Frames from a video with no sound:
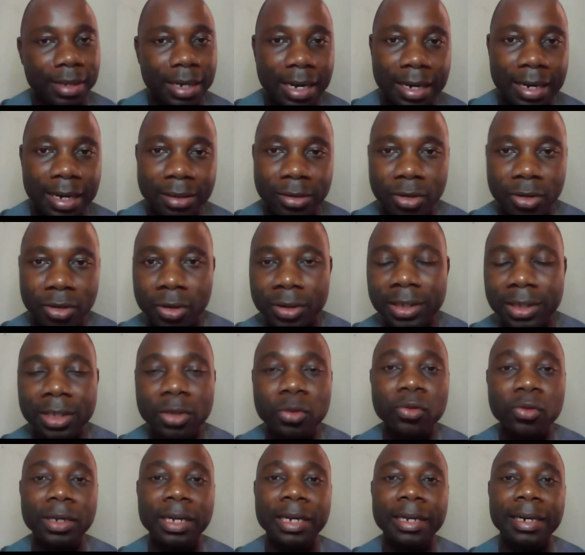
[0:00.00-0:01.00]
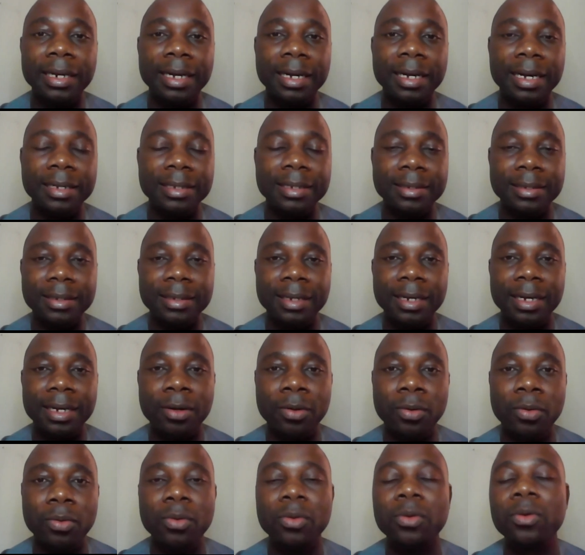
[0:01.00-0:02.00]
and dust it together and see
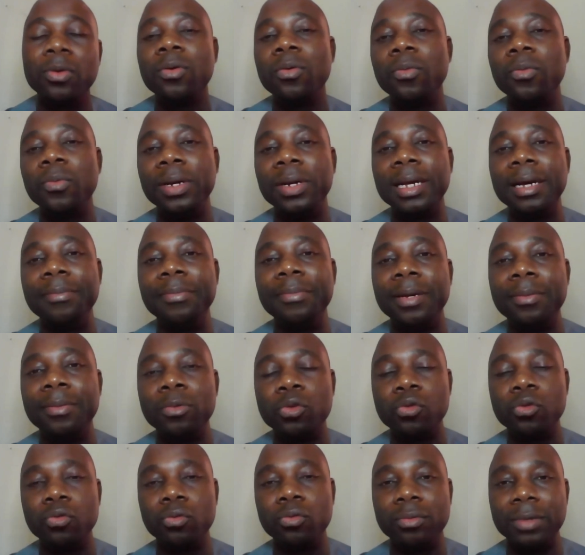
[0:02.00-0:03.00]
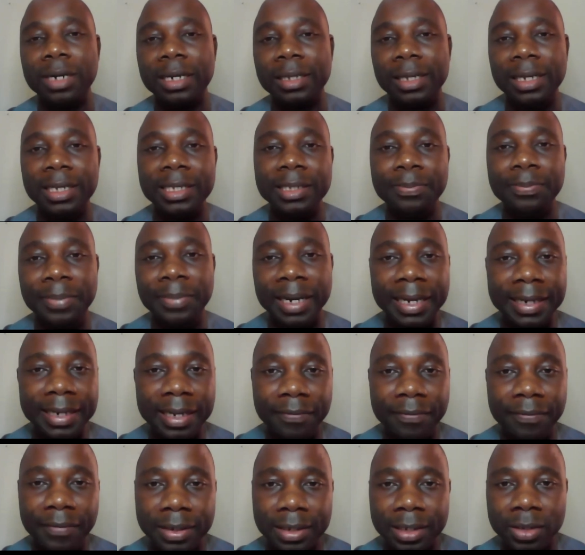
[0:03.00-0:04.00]
how we can be able to at least blend
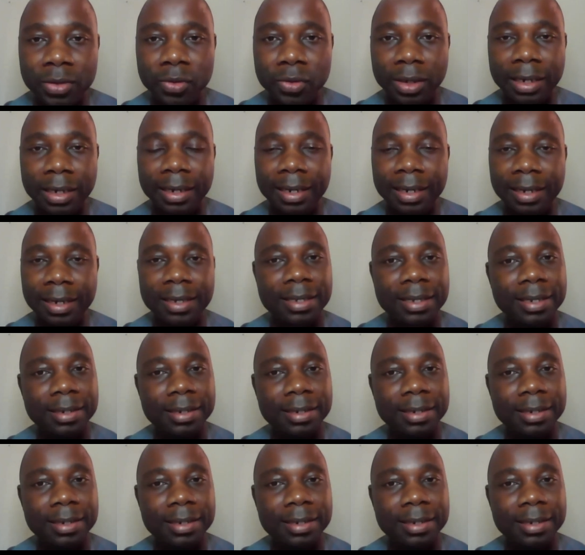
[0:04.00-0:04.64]
everything together.